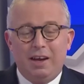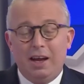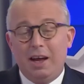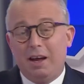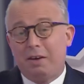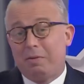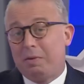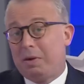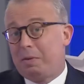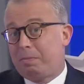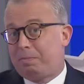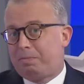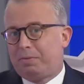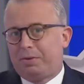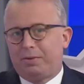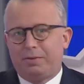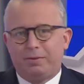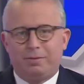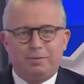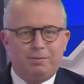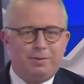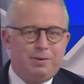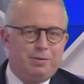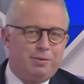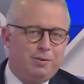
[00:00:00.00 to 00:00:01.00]
Yeah, well,
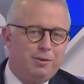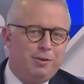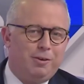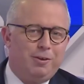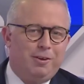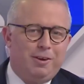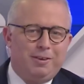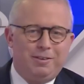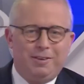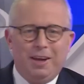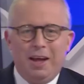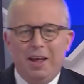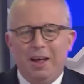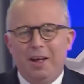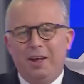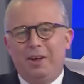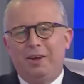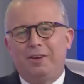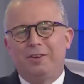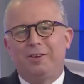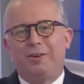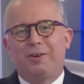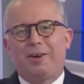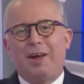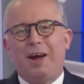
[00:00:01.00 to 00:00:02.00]

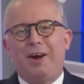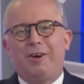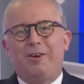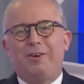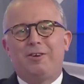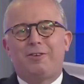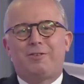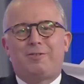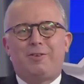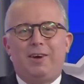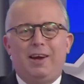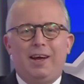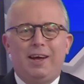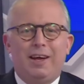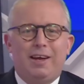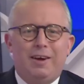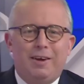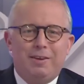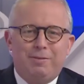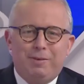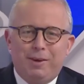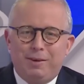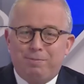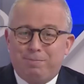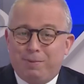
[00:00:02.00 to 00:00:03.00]
look at
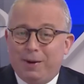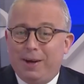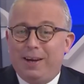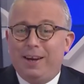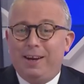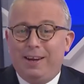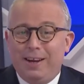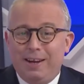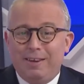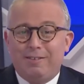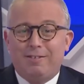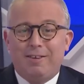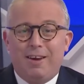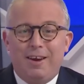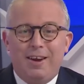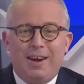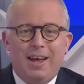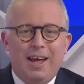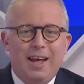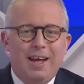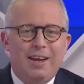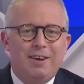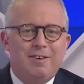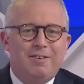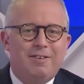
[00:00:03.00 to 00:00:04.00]
Australia. But it is
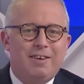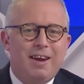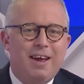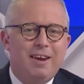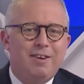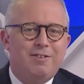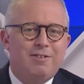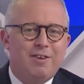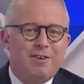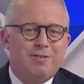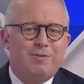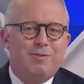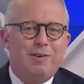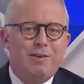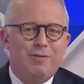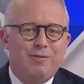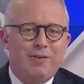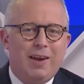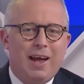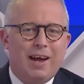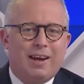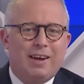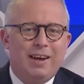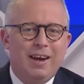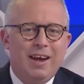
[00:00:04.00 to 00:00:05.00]
unhinged. And just
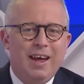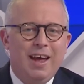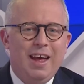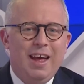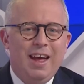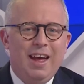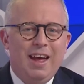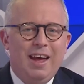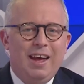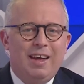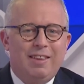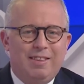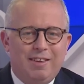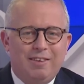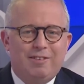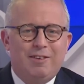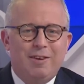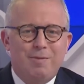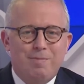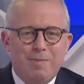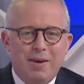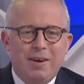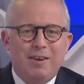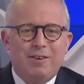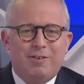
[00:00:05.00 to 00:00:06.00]
reflect, this
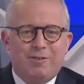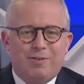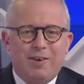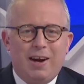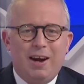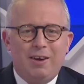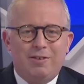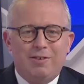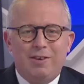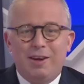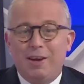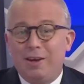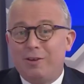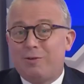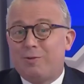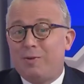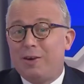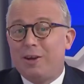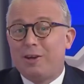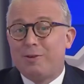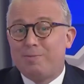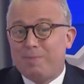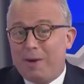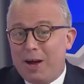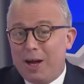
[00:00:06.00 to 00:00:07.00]
administration is
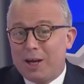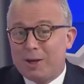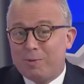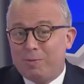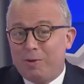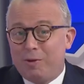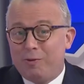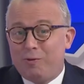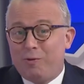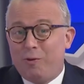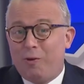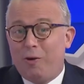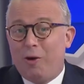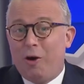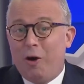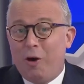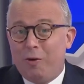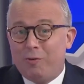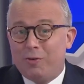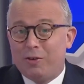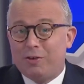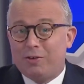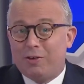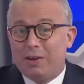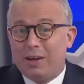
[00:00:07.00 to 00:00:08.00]
responsible for
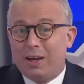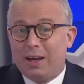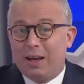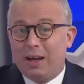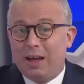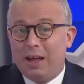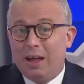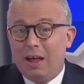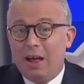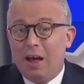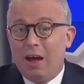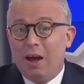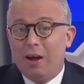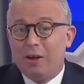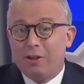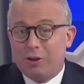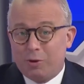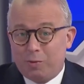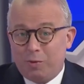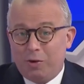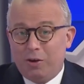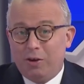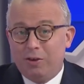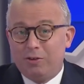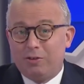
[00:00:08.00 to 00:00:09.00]
overseeing
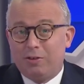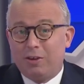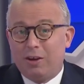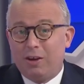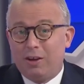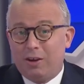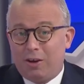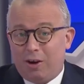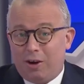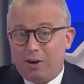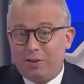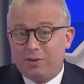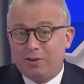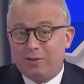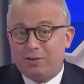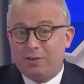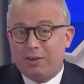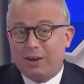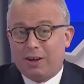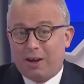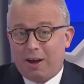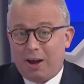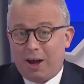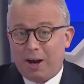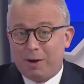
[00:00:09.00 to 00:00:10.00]
the world's
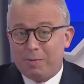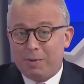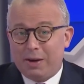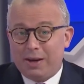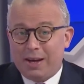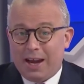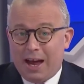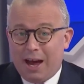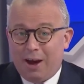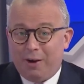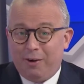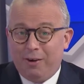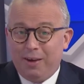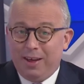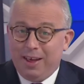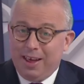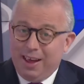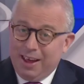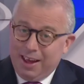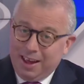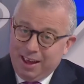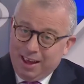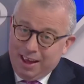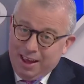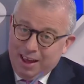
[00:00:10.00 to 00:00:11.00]
largest economy. Now,
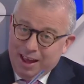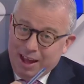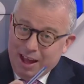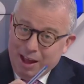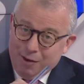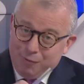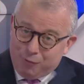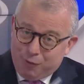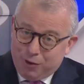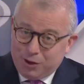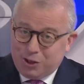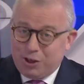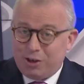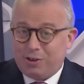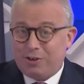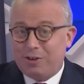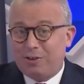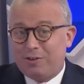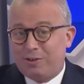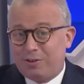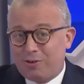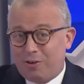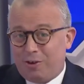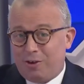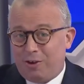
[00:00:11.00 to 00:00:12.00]
if what you
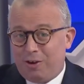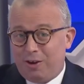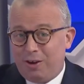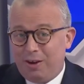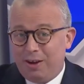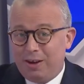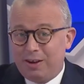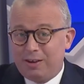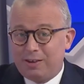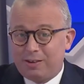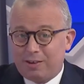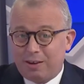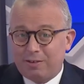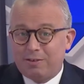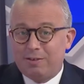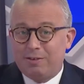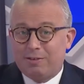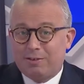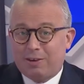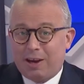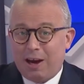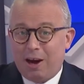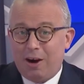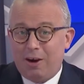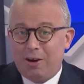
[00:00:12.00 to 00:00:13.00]
just saw doesn't
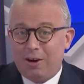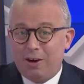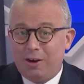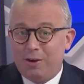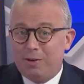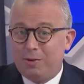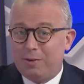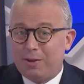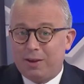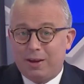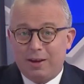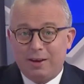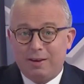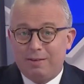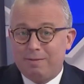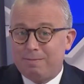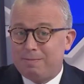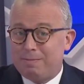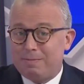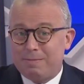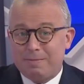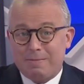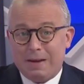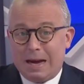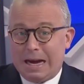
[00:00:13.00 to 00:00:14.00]
scare you,
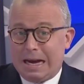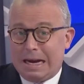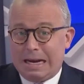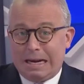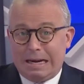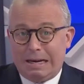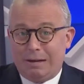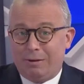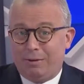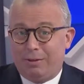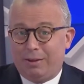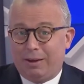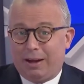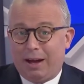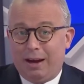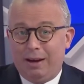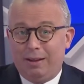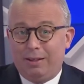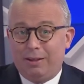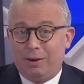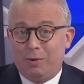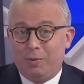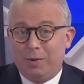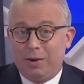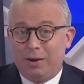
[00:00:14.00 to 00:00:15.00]
then I don't think
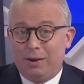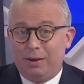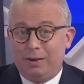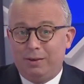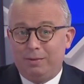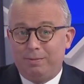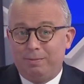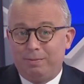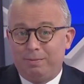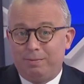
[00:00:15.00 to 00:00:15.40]
anything will.